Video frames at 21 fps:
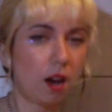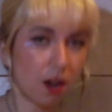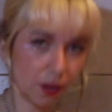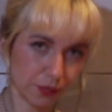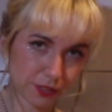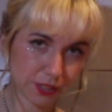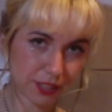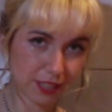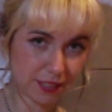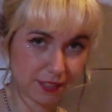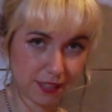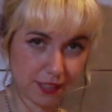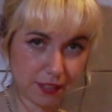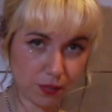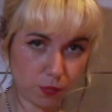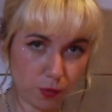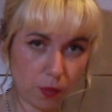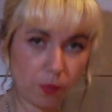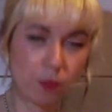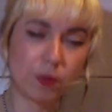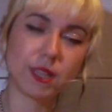After
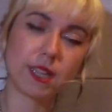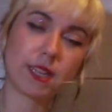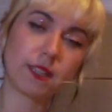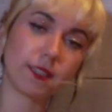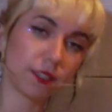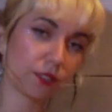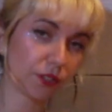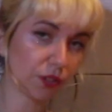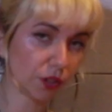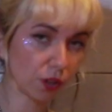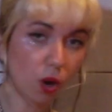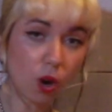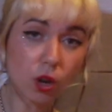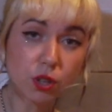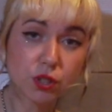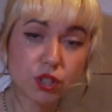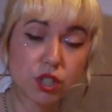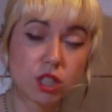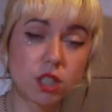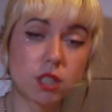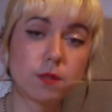1981, when they ditched the
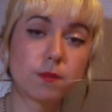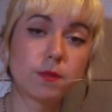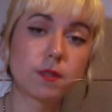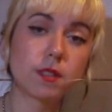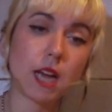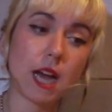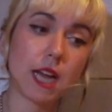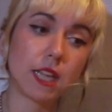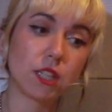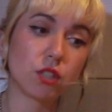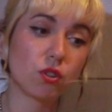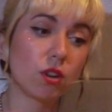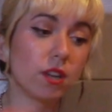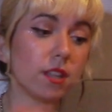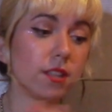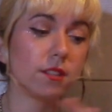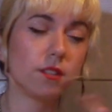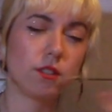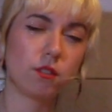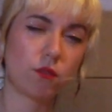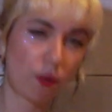costumes and tried
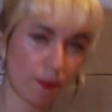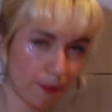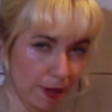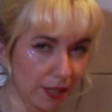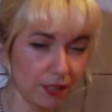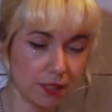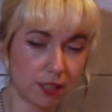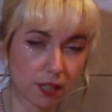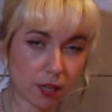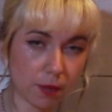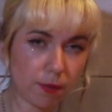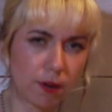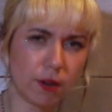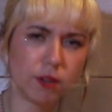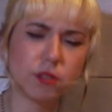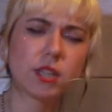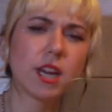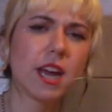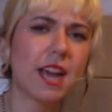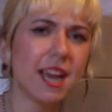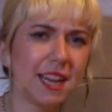this new romantic
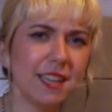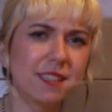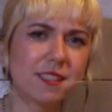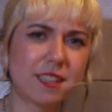approach, it's